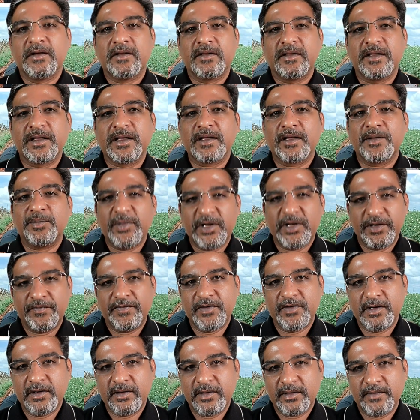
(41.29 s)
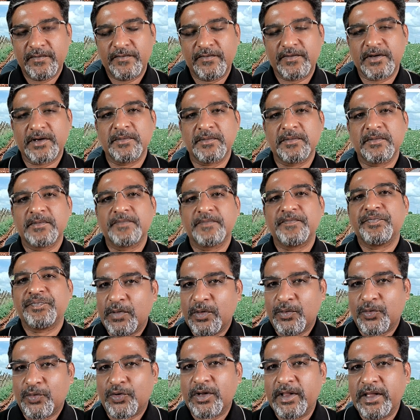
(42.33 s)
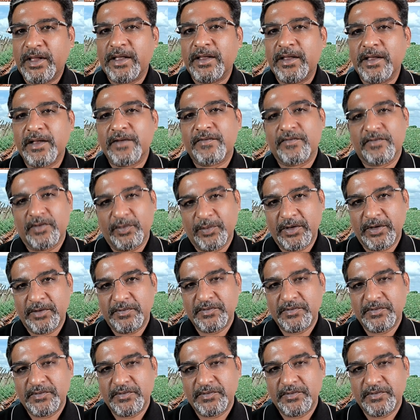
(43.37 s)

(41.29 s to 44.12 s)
they can benefit from what they hear from me.